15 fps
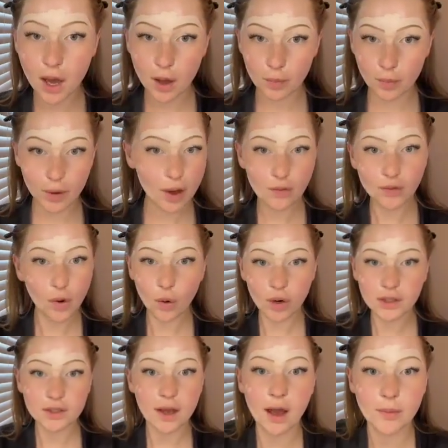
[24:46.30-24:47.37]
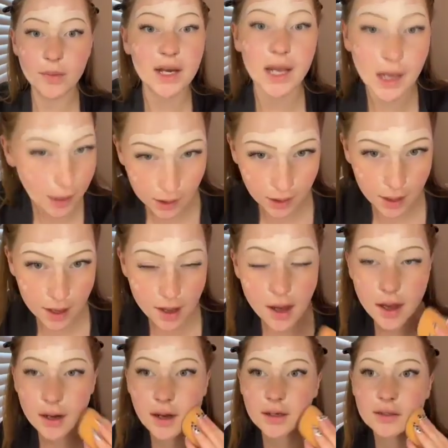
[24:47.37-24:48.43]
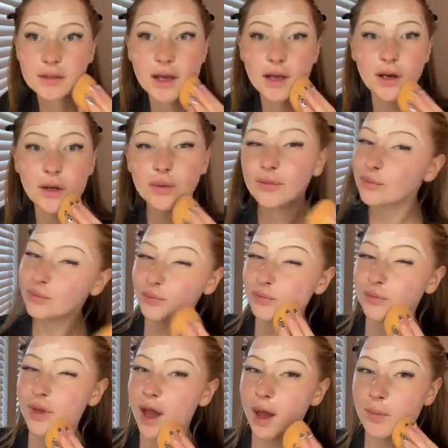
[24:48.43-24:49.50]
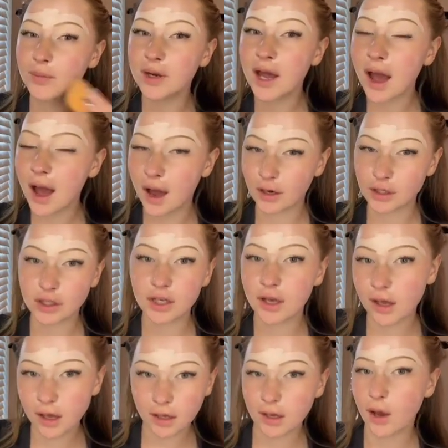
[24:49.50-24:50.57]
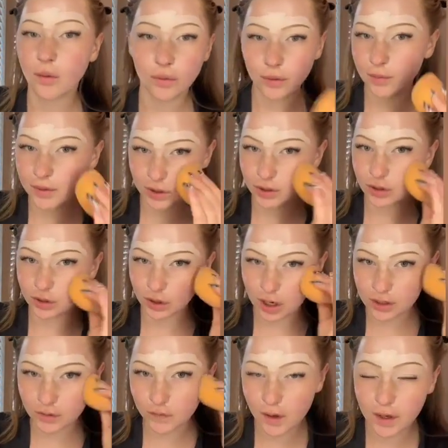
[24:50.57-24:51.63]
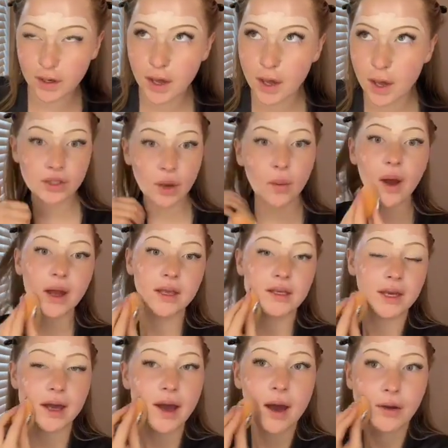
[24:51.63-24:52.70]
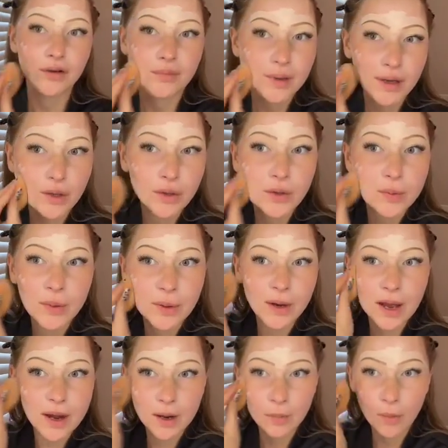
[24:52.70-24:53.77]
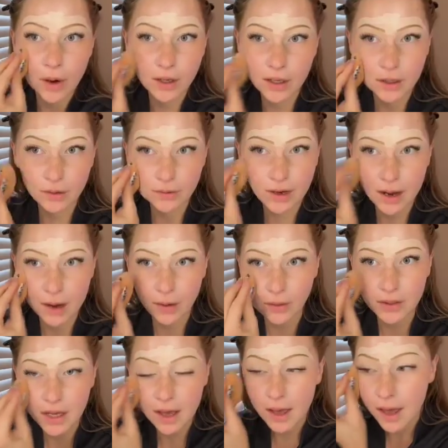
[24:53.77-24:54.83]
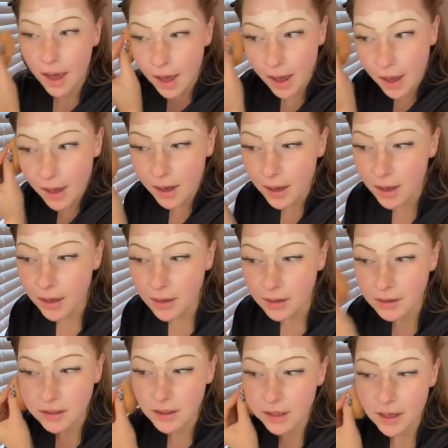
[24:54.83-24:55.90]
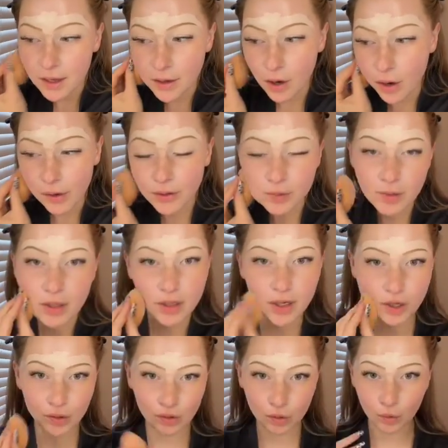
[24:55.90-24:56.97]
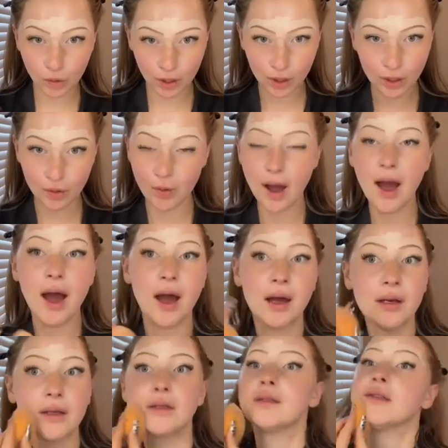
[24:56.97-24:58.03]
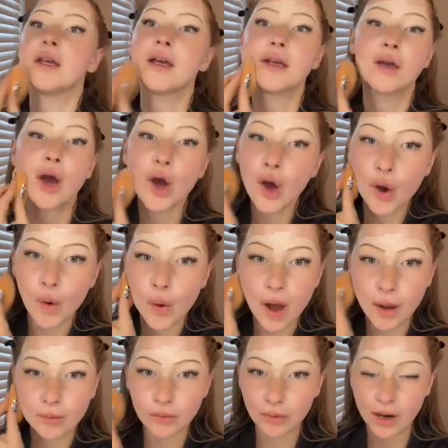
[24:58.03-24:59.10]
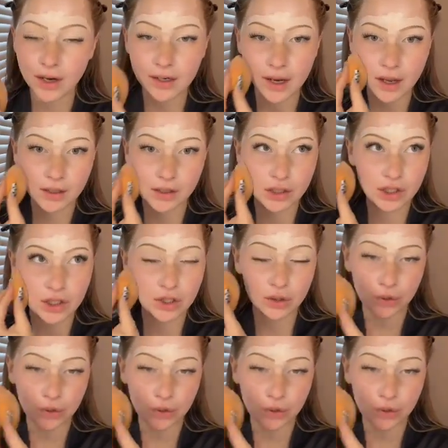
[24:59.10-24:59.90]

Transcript: But of course, I'm an idiot, and I decided, I'm gonna actually hang out with Mr. Trust Fund. So I get out of my Uber, and I'm walking around, and he calls me, and he goes, "Where are you at?" And I was like, "Oh, I'm right next to